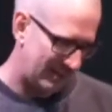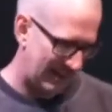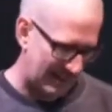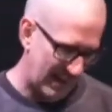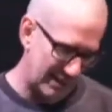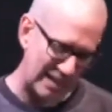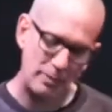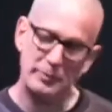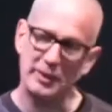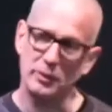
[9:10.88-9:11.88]
it kind of
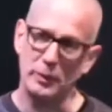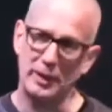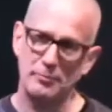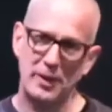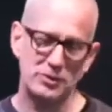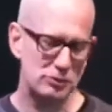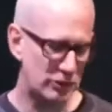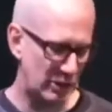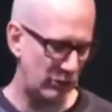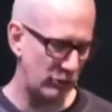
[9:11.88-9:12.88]
came the other way. I was
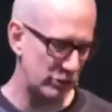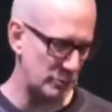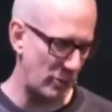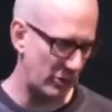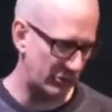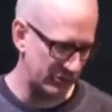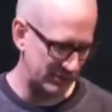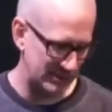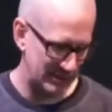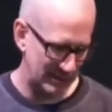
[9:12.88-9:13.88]
looking through some
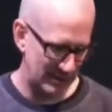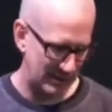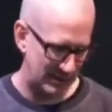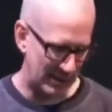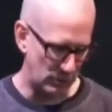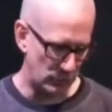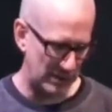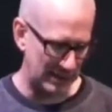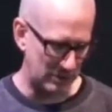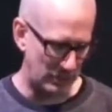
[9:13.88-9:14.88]
articles and
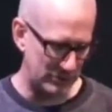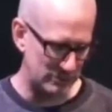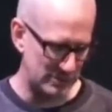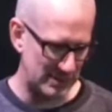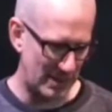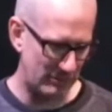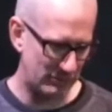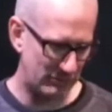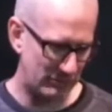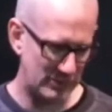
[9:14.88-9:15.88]
reading about some stuff.
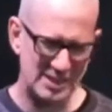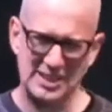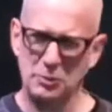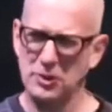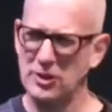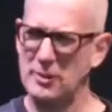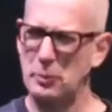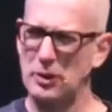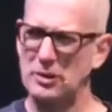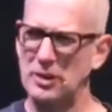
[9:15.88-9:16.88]
Does anyone know that
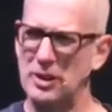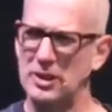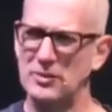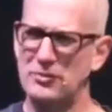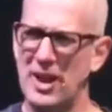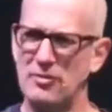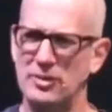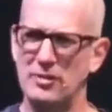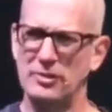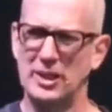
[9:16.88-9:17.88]
book, The 5
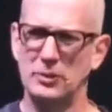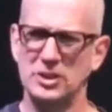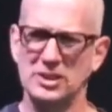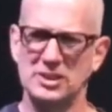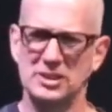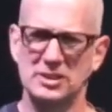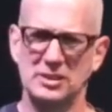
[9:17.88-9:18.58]
Love Languages?